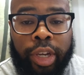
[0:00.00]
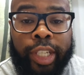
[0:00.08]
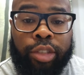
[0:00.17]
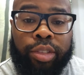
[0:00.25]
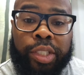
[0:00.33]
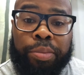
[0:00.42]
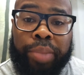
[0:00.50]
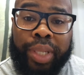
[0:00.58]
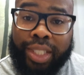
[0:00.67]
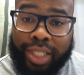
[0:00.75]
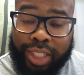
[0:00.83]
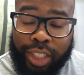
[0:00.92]
interest
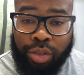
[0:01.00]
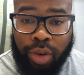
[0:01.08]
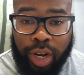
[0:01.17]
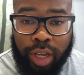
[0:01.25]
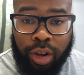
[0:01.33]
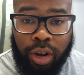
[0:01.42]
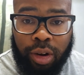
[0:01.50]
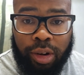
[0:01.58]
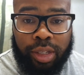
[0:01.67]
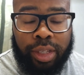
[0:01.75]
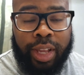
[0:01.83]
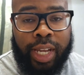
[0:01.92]
business credit
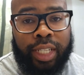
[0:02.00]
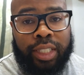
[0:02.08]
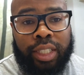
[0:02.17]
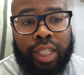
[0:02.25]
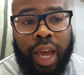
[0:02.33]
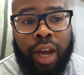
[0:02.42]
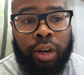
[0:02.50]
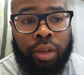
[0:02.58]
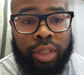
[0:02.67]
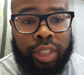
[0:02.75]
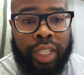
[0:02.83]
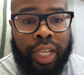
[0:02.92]
cards to not
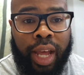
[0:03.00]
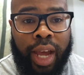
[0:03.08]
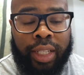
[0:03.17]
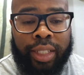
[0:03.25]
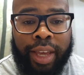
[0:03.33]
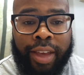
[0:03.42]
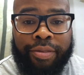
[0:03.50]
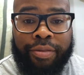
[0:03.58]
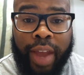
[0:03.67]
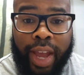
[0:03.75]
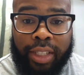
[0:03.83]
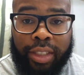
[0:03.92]
only get out of debt
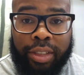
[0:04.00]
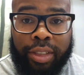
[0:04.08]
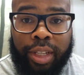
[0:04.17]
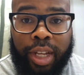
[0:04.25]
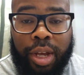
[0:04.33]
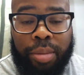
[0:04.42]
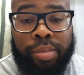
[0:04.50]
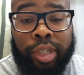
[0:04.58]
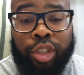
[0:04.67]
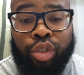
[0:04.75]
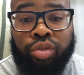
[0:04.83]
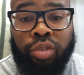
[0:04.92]
faster,
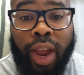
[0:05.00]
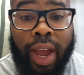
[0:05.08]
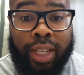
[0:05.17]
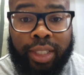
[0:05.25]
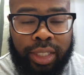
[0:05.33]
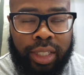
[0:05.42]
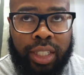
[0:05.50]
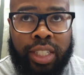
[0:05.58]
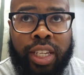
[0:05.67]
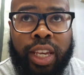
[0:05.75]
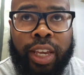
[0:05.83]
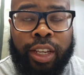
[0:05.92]
but
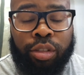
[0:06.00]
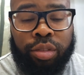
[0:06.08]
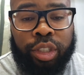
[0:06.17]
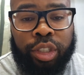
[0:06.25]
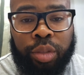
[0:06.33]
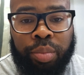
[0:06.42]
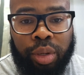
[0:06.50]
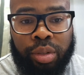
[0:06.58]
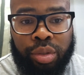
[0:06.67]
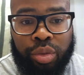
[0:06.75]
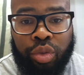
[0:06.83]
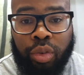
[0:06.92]
drastically increase your
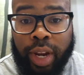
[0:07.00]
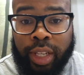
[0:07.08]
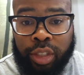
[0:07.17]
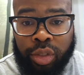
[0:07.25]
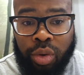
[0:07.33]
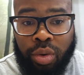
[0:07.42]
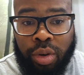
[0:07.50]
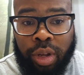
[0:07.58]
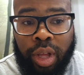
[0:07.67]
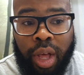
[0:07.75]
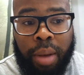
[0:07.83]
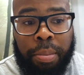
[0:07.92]
personal credit score
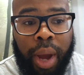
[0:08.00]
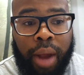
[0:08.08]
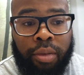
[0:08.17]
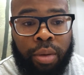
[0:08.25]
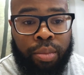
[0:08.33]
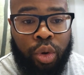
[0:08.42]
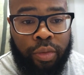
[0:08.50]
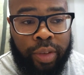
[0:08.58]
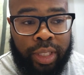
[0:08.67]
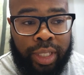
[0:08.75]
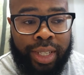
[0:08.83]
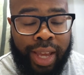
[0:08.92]
by
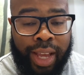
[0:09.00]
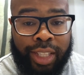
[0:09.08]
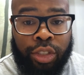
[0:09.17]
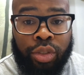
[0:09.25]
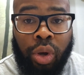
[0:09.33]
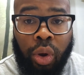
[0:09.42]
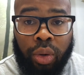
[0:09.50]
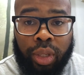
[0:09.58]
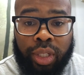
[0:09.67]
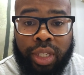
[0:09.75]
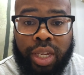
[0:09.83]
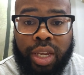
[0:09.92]
removing the debt
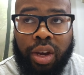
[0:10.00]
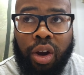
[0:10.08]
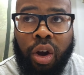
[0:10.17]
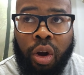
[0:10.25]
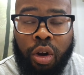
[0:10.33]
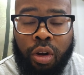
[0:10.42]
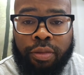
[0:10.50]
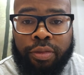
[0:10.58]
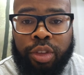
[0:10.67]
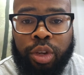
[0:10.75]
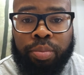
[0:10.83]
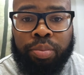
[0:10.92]
totally off
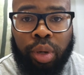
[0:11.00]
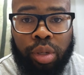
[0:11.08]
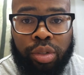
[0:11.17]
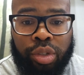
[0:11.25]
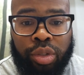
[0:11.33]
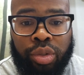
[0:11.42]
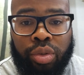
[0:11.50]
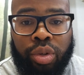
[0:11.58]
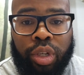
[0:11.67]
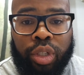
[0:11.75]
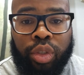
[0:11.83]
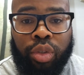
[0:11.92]
your personal
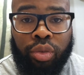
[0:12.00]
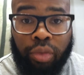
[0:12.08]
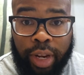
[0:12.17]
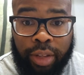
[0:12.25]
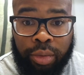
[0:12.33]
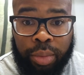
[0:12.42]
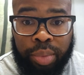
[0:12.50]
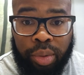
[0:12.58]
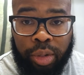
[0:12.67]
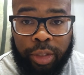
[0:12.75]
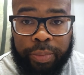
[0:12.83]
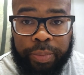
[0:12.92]
credit
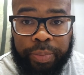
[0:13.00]
report.